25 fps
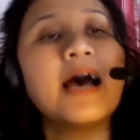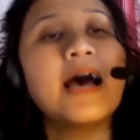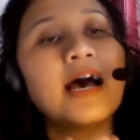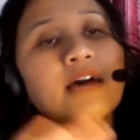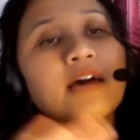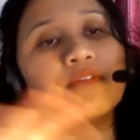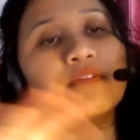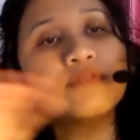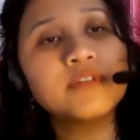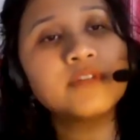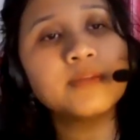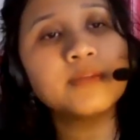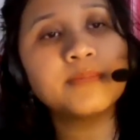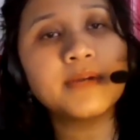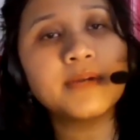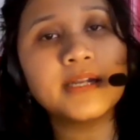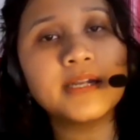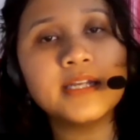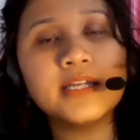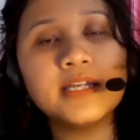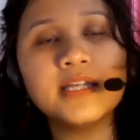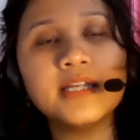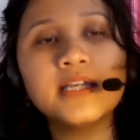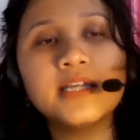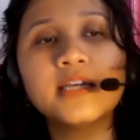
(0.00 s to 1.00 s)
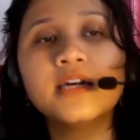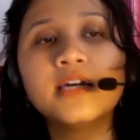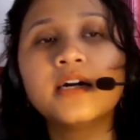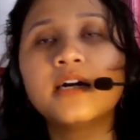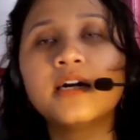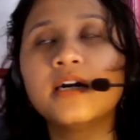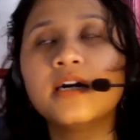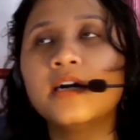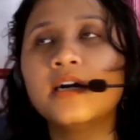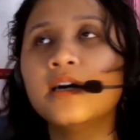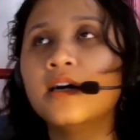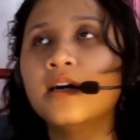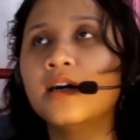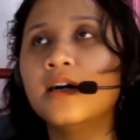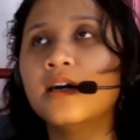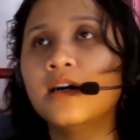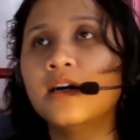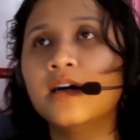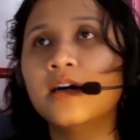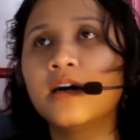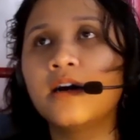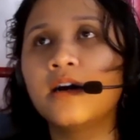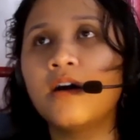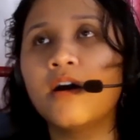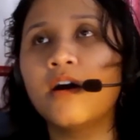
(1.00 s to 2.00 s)
everybody
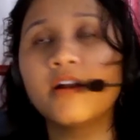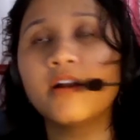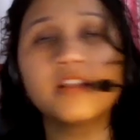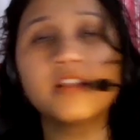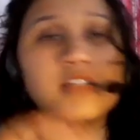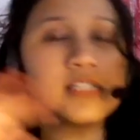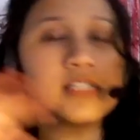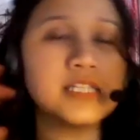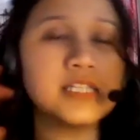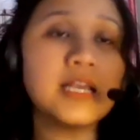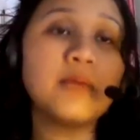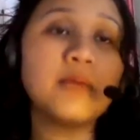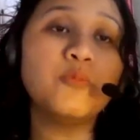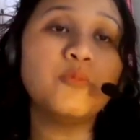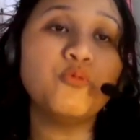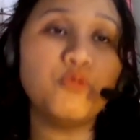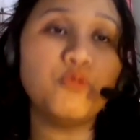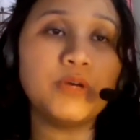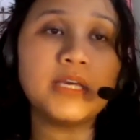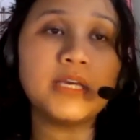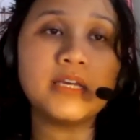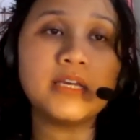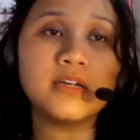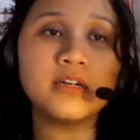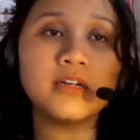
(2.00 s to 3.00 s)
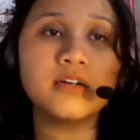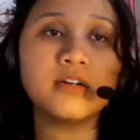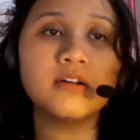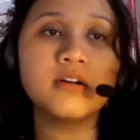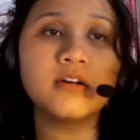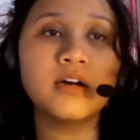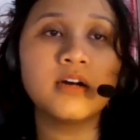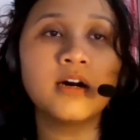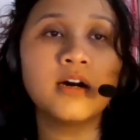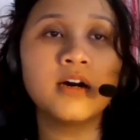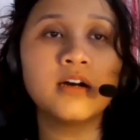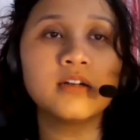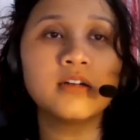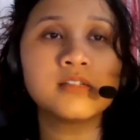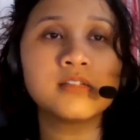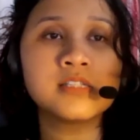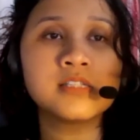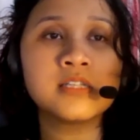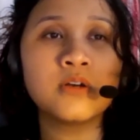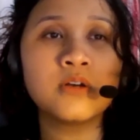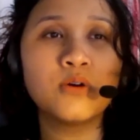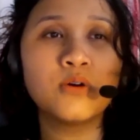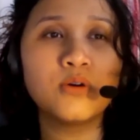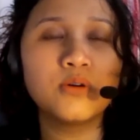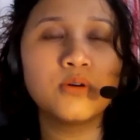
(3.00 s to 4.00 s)
uh, on the same week. Uh,
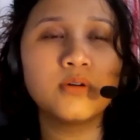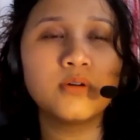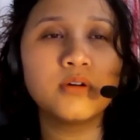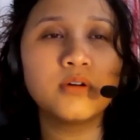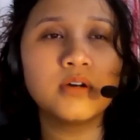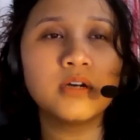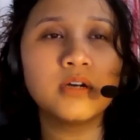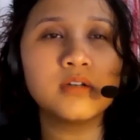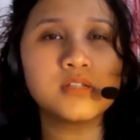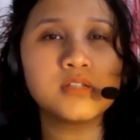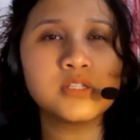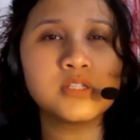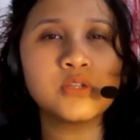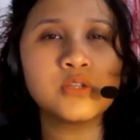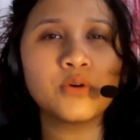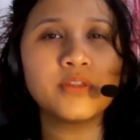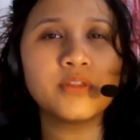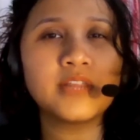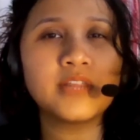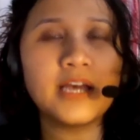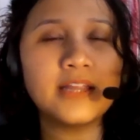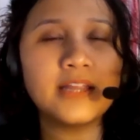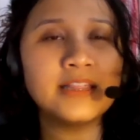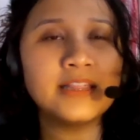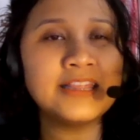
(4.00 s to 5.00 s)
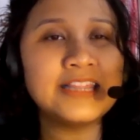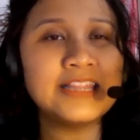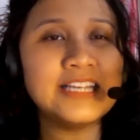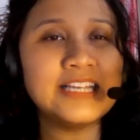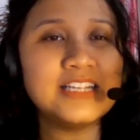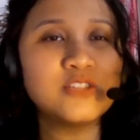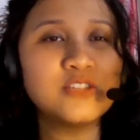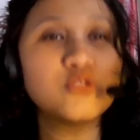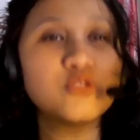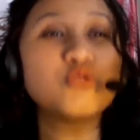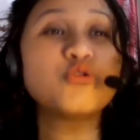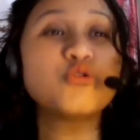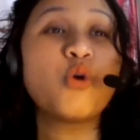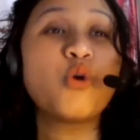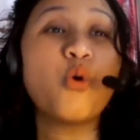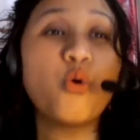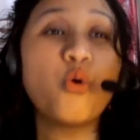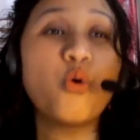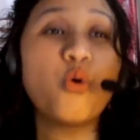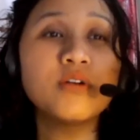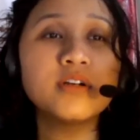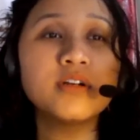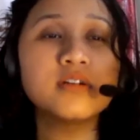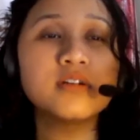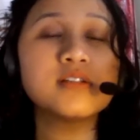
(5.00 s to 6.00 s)
so, uh, so that the
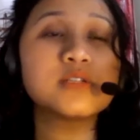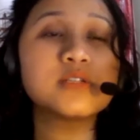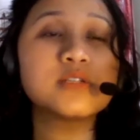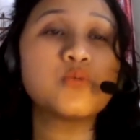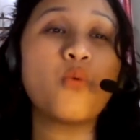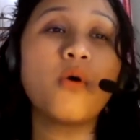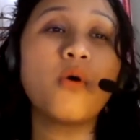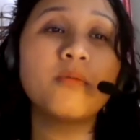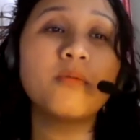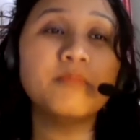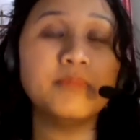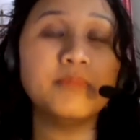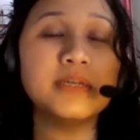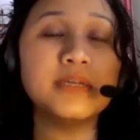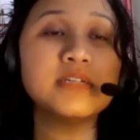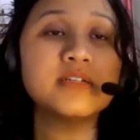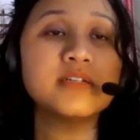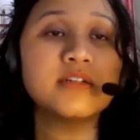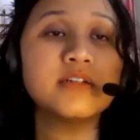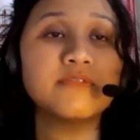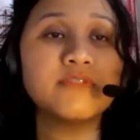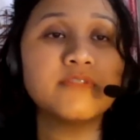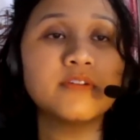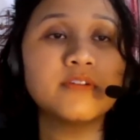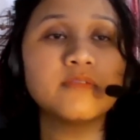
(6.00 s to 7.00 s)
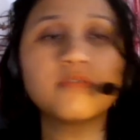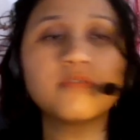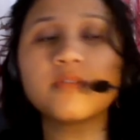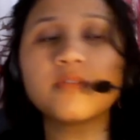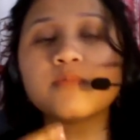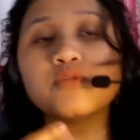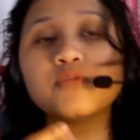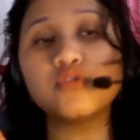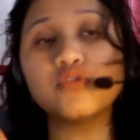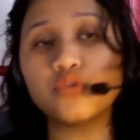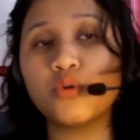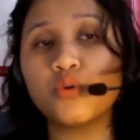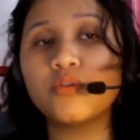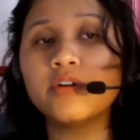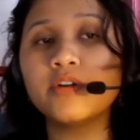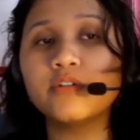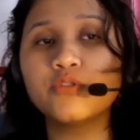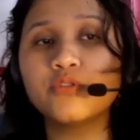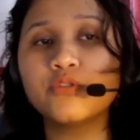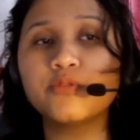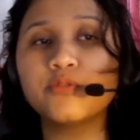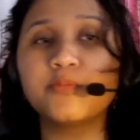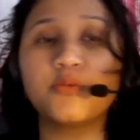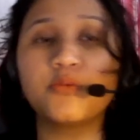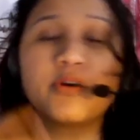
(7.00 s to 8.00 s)
tutorials won't be different from tutorial
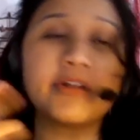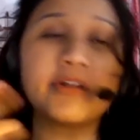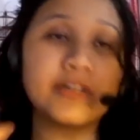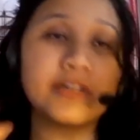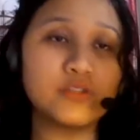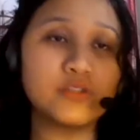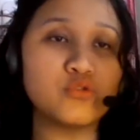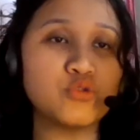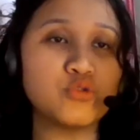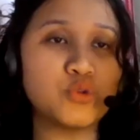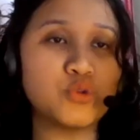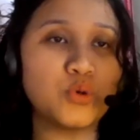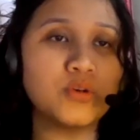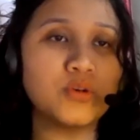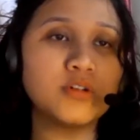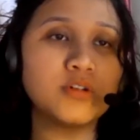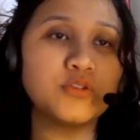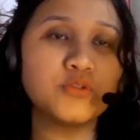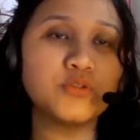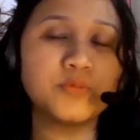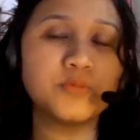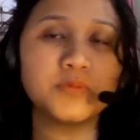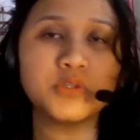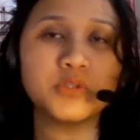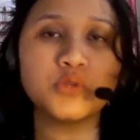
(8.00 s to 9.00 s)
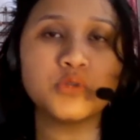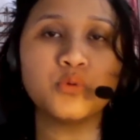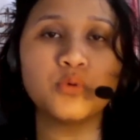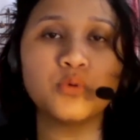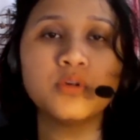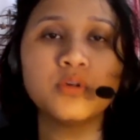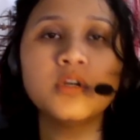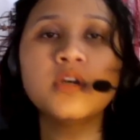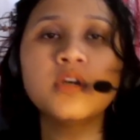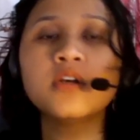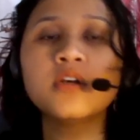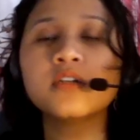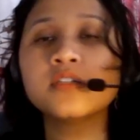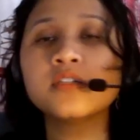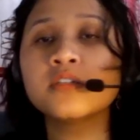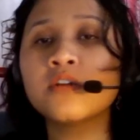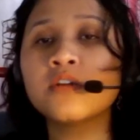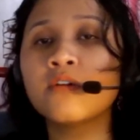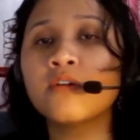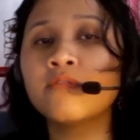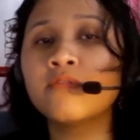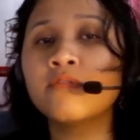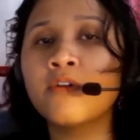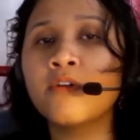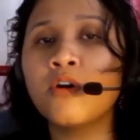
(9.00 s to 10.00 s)
group one and tutorial group two.
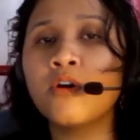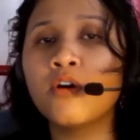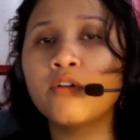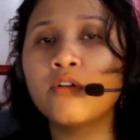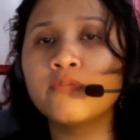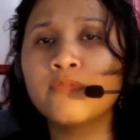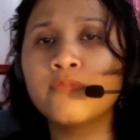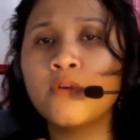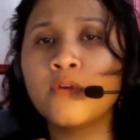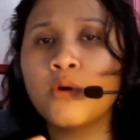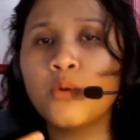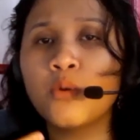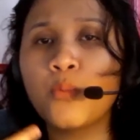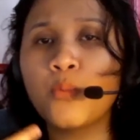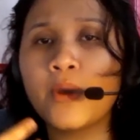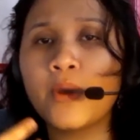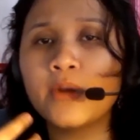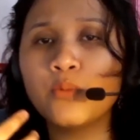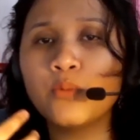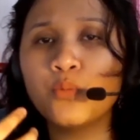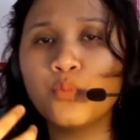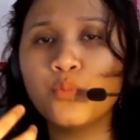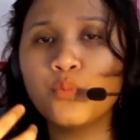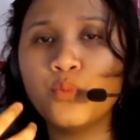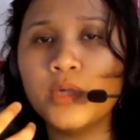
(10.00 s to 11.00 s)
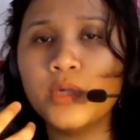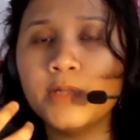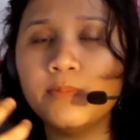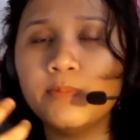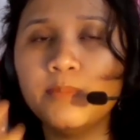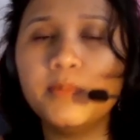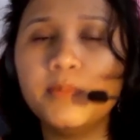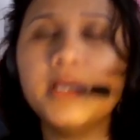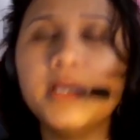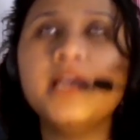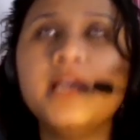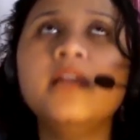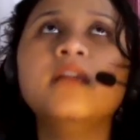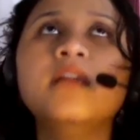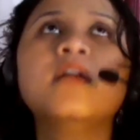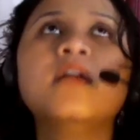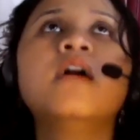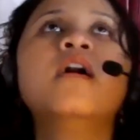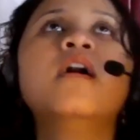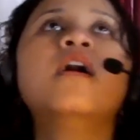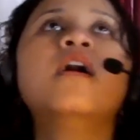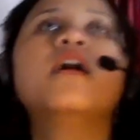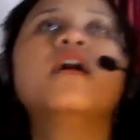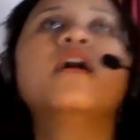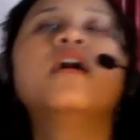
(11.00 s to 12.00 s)
So for, for when we meet,
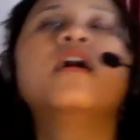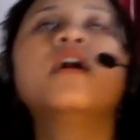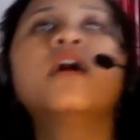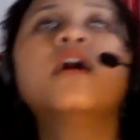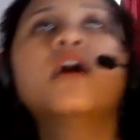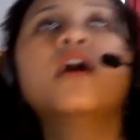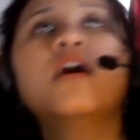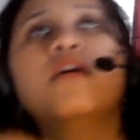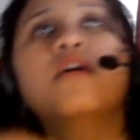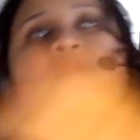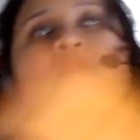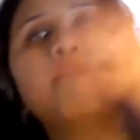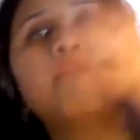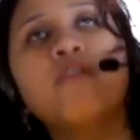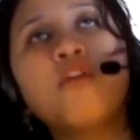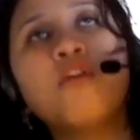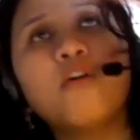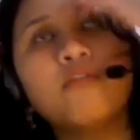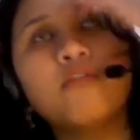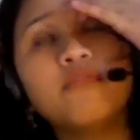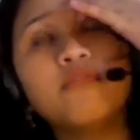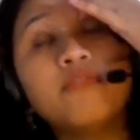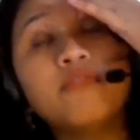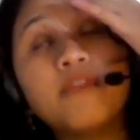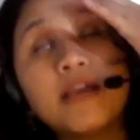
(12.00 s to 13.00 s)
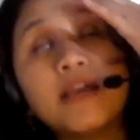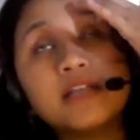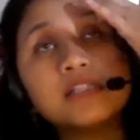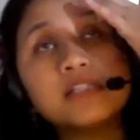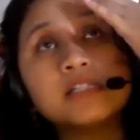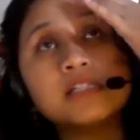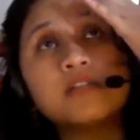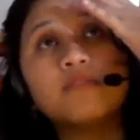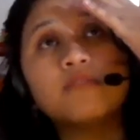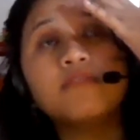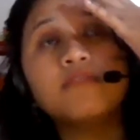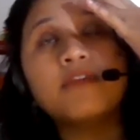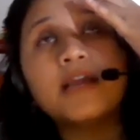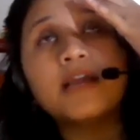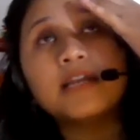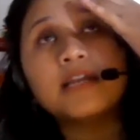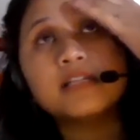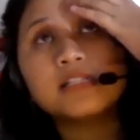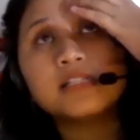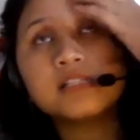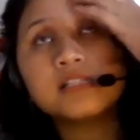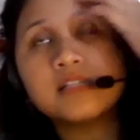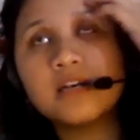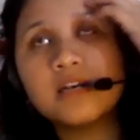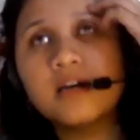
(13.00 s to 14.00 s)
uh, for
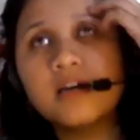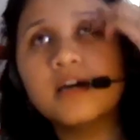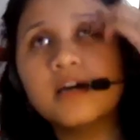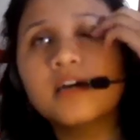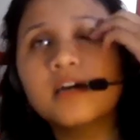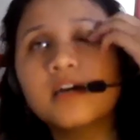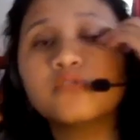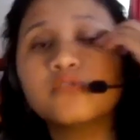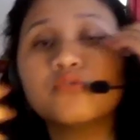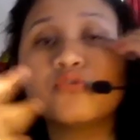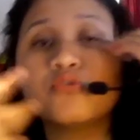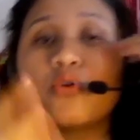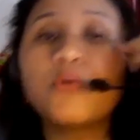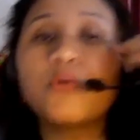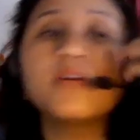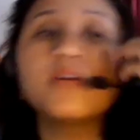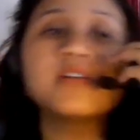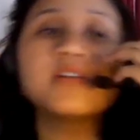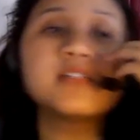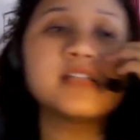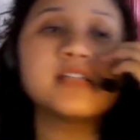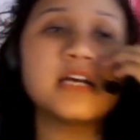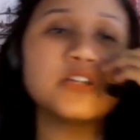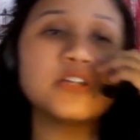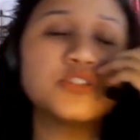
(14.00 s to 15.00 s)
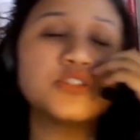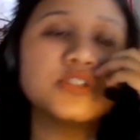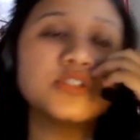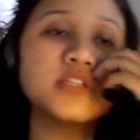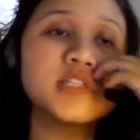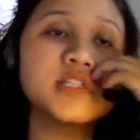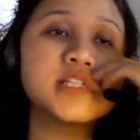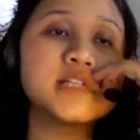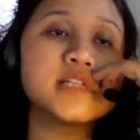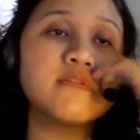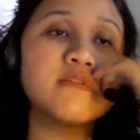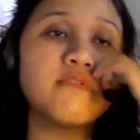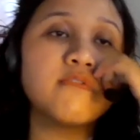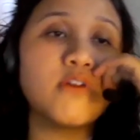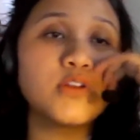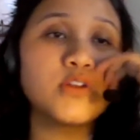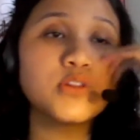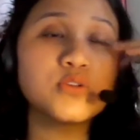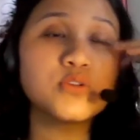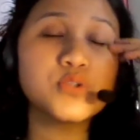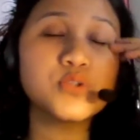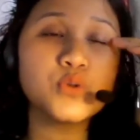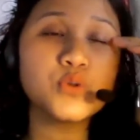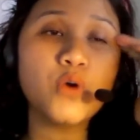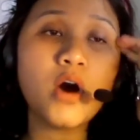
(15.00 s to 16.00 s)
face-to-face -face, uh, tutorial sessions for
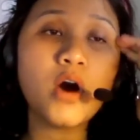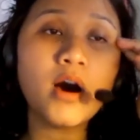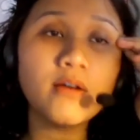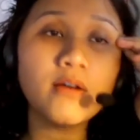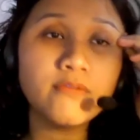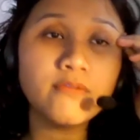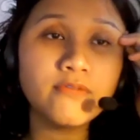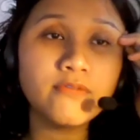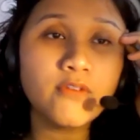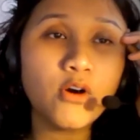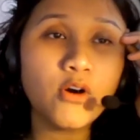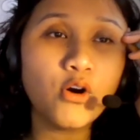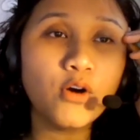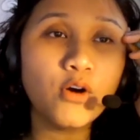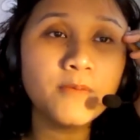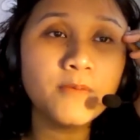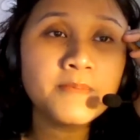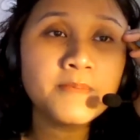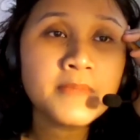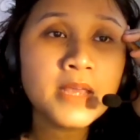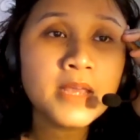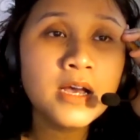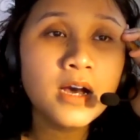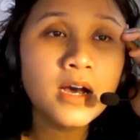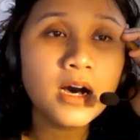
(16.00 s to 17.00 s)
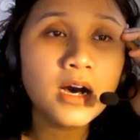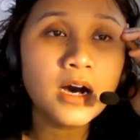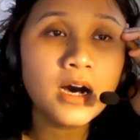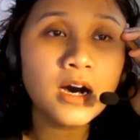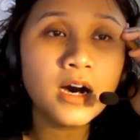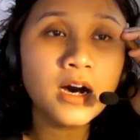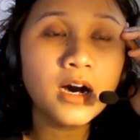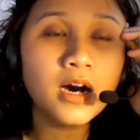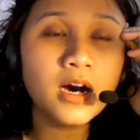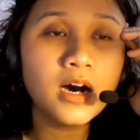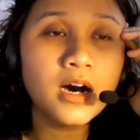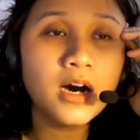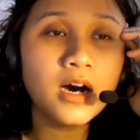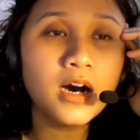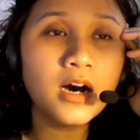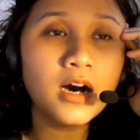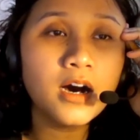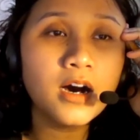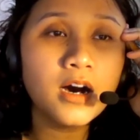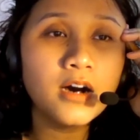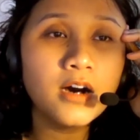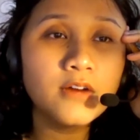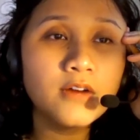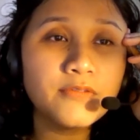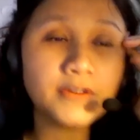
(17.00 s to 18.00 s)
those who opt for
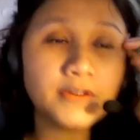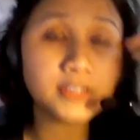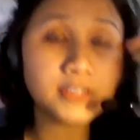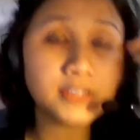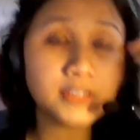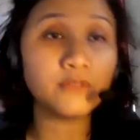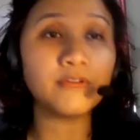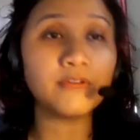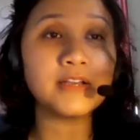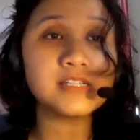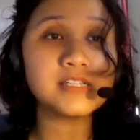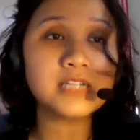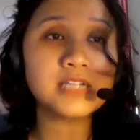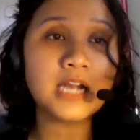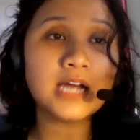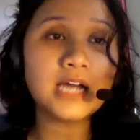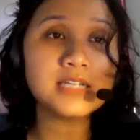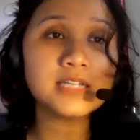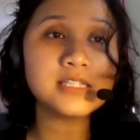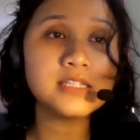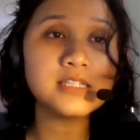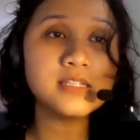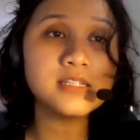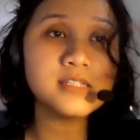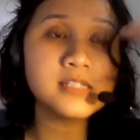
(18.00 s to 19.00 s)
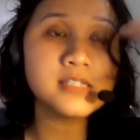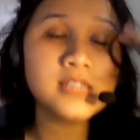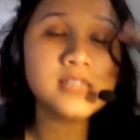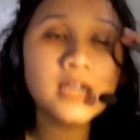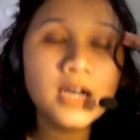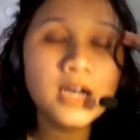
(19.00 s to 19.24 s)
uh, face-to-face -face classes.